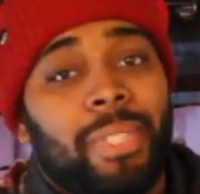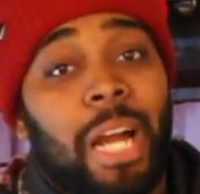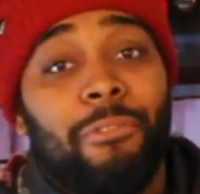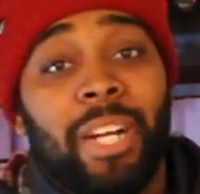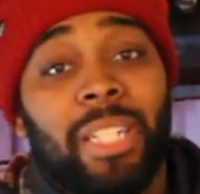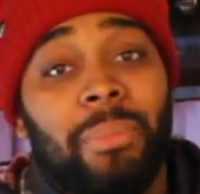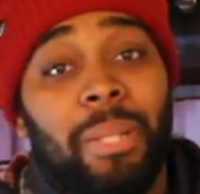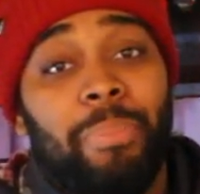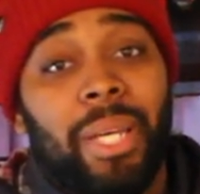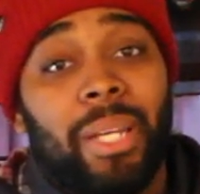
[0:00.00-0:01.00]
I
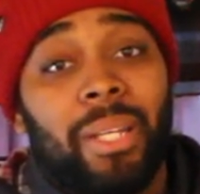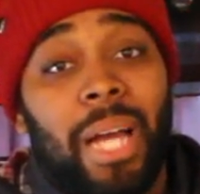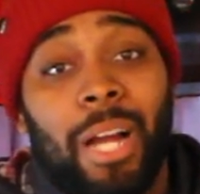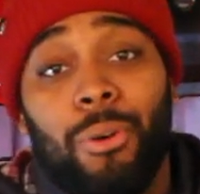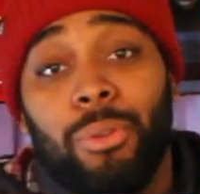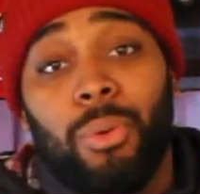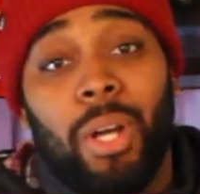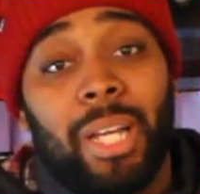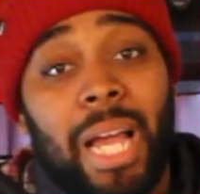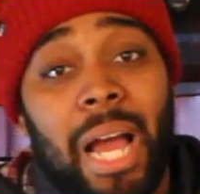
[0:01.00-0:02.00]
randomly pick. I go through
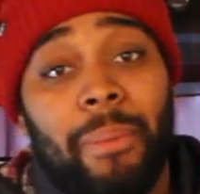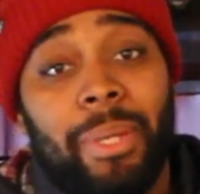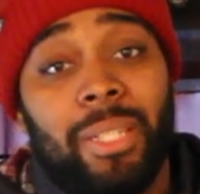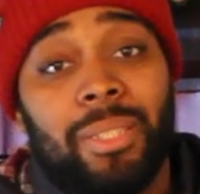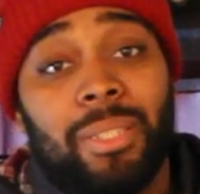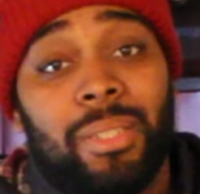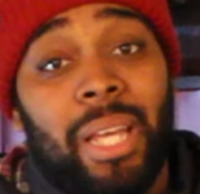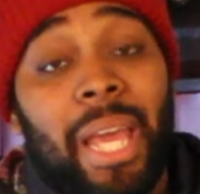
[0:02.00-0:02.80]
all the comments.